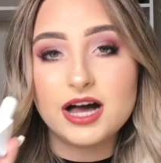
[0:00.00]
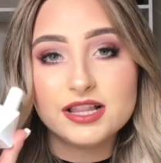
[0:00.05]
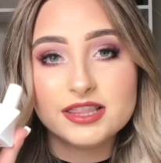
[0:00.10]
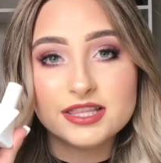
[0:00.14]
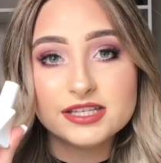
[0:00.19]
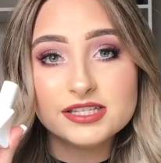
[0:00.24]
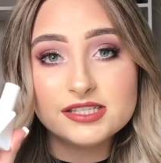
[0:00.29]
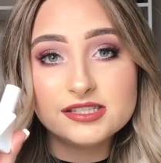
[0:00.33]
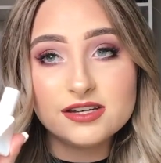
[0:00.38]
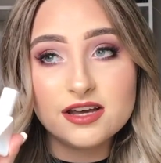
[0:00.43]

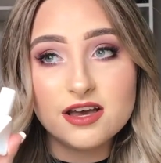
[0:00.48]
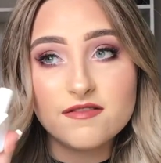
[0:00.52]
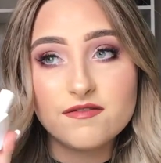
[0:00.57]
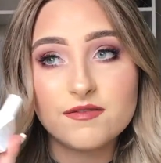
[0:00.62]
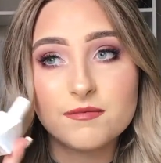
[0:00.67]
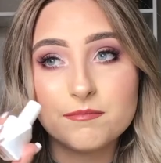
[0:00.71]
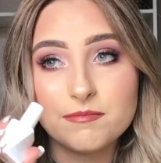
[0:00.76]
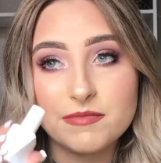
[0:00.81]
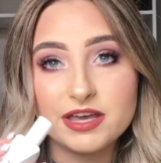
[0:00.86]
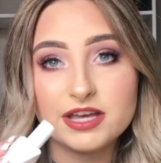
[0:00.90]
This
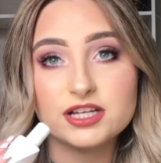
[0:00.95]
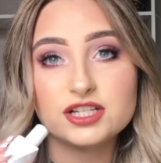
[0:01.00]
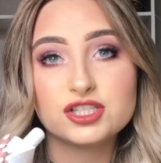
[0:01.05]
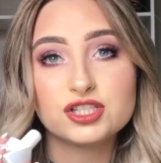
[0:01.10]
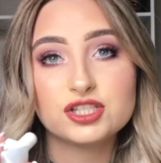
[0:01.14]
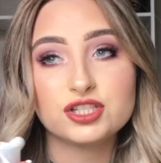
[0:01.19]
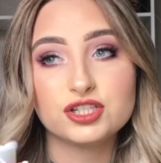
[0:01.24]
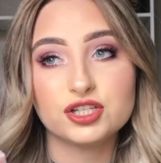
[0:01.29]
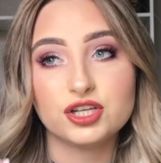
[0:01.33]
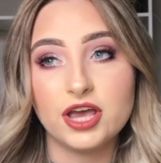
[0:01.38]
stuff
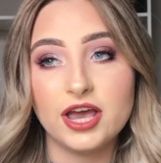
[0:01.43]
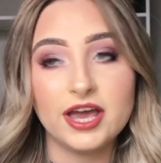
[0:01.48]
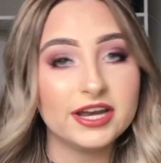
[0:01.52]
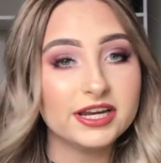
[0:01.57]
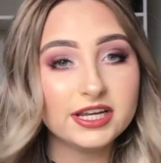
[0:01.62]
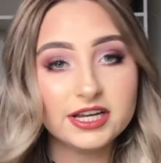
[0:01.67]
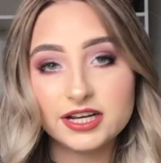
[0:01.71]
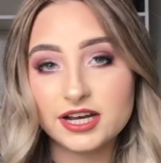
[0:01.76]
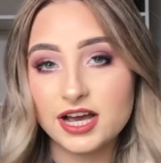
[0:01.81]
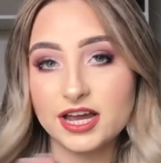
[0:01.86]
makes
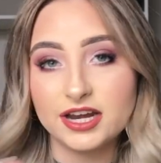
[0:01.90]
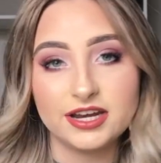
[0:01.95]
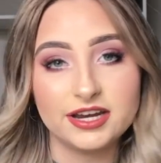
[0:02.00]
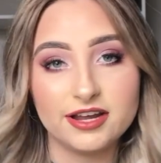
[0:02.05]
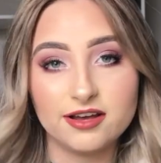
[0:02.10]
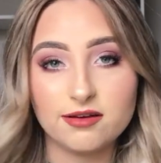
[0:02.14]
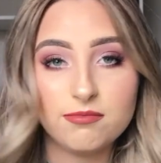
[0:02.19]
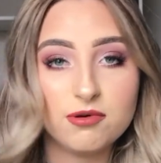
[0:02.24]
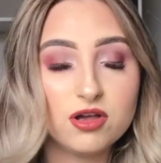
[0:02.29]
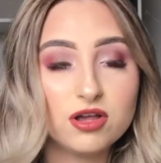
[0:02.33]
any kind of
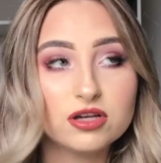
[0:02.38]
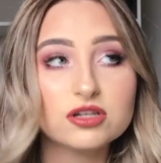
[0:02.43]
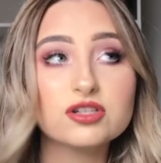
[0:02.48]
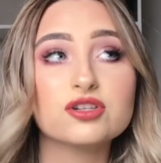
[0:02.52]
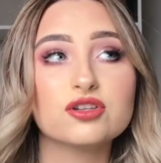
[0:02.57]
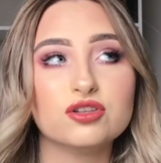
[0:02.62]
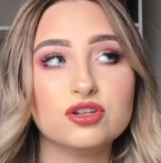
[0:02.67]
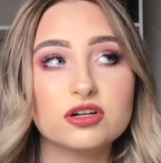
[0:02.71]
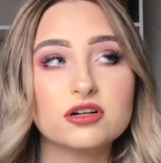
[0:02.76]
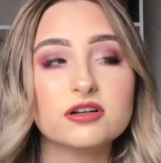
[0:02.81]
nail
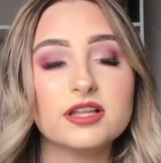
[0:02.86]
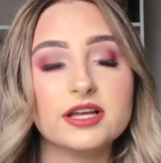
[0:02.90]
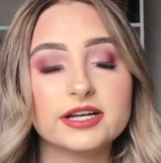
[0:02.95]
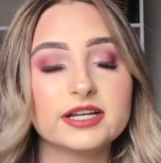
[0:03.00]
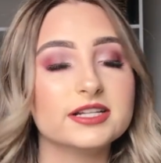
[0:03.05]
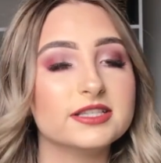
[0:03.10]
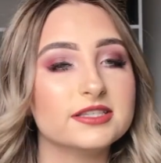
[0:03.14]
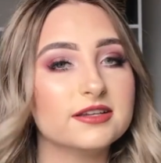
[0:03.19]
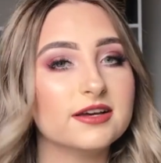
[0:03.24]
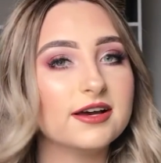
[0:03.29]
polish look
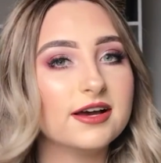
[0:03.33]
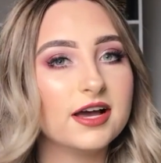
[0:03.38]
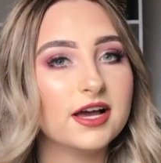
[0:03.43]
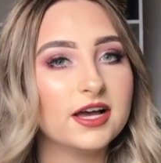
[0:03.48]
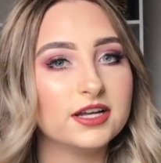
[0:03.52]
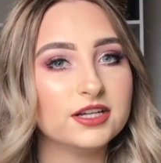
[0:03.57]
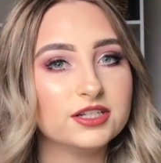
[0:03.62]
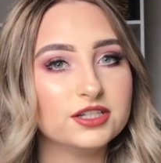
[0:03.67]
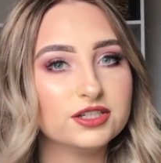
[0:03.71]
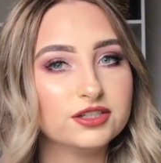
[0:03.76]
like it's
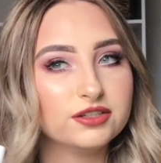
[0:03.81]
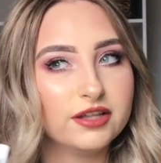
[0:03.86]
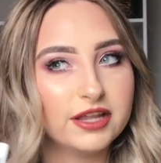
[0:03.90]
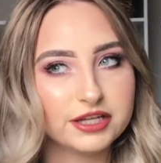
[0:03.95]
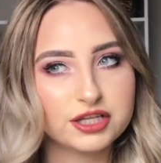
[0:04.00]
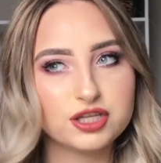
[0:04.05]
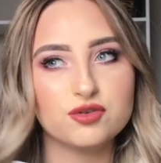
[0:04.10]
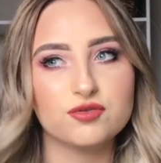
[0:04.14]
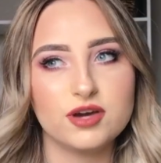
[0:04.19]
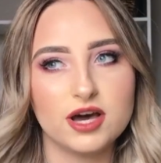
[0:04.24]
a
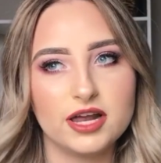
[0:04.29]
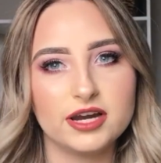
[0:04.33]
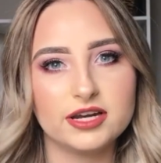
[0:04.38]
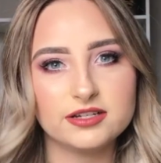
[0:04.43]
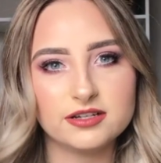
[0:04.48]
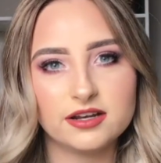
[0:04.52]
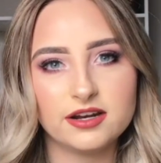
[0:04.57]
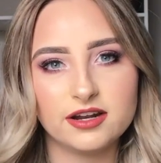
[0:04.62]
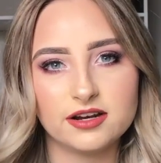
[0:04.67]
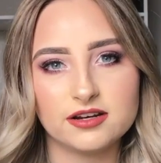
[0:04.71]
like you got
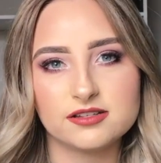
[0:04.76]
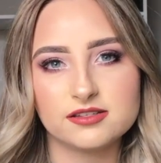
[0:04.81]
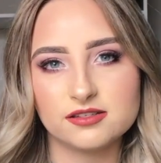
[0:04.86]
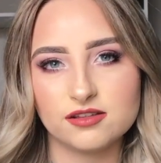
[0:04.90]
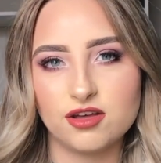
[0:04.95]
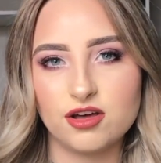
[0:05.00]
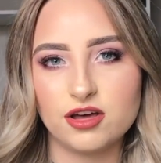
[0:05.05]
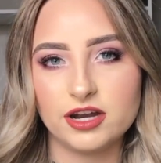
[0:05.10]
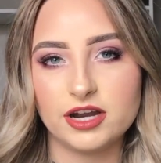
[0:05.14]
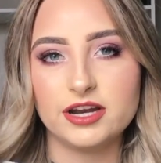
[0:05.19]
it done at a
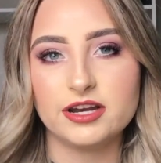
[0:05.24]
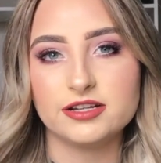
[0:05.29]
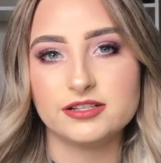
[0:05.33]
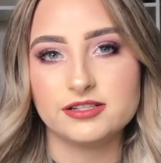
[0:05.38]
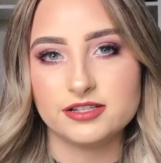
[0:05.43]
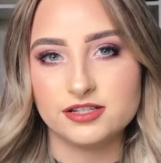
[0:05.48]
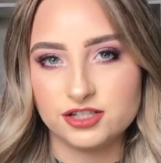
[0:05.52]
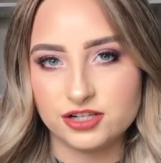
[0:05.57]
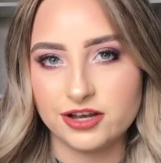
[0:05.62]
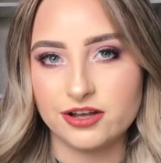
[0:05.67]
salon and
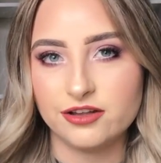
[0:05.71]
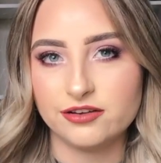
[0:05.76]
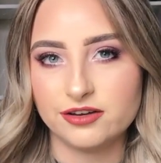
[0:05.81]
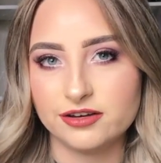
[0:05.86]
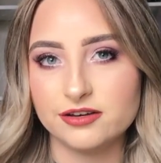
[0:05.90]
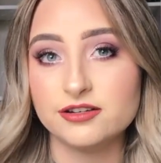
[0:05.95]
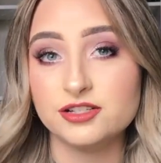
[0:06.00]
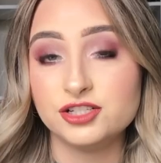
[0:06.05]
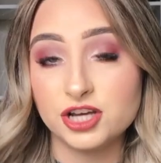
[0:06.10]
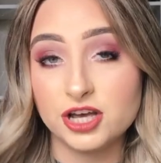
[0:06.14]
it's a gel
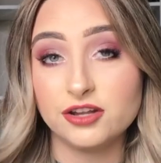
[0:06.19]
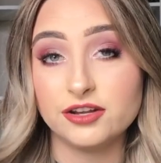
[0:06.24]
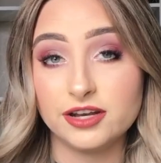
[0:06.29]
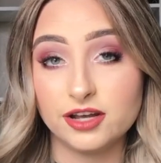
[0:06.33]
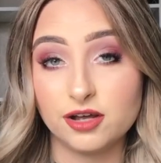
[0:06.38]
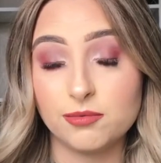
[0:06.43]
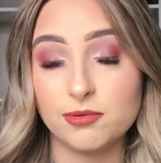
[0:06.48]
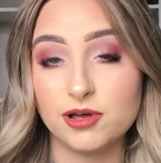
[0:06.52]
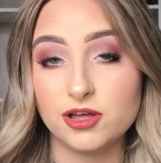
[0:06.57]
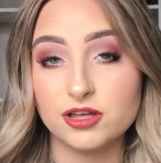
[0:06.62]
gel
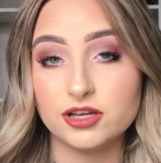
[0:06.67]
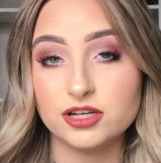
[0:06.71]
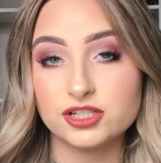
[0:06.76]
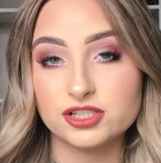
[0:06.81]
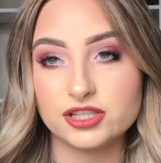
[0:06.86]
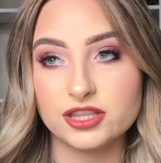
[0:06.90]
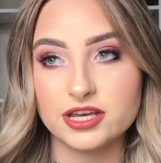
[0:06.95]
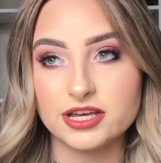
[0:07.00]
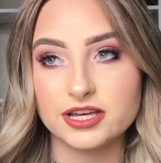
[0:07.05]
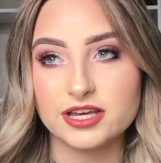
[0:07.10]
nail
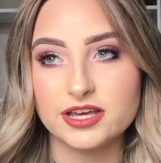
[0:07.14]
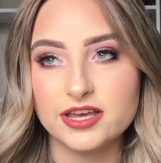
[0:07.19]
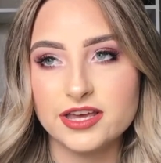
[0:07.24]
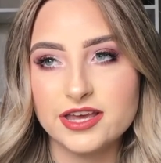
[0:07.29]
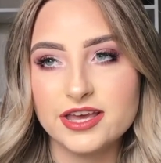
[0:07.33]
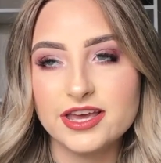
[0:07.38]
polish like